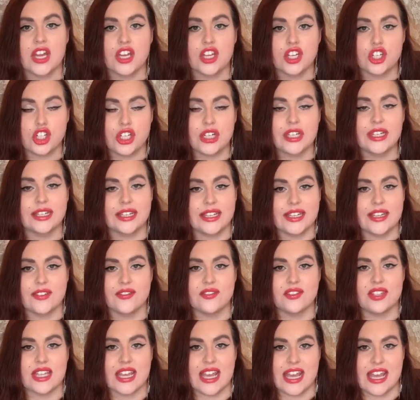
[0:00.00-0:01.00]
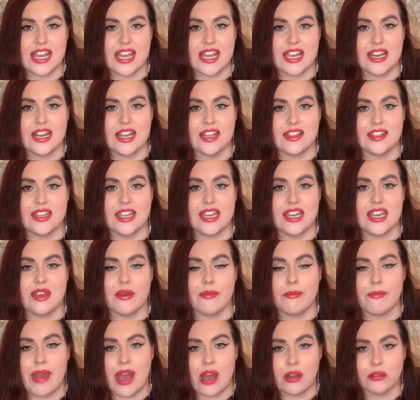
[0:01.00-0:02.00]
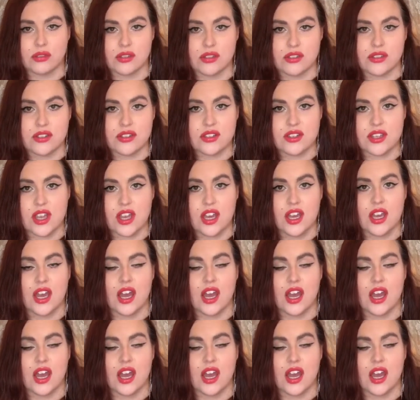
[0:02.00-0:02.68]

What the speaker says: She lives in the mountains